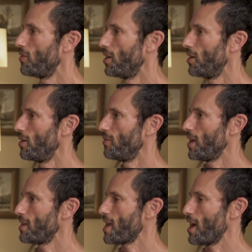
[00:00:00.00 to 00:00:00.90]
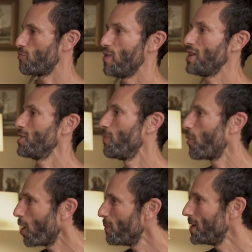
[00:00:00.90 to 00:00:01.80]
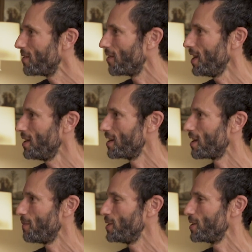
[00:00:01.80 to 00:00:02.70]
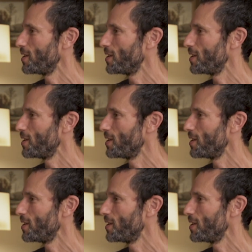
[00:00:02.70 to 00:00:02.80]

They're, they can't rent an apartment, right? I mean,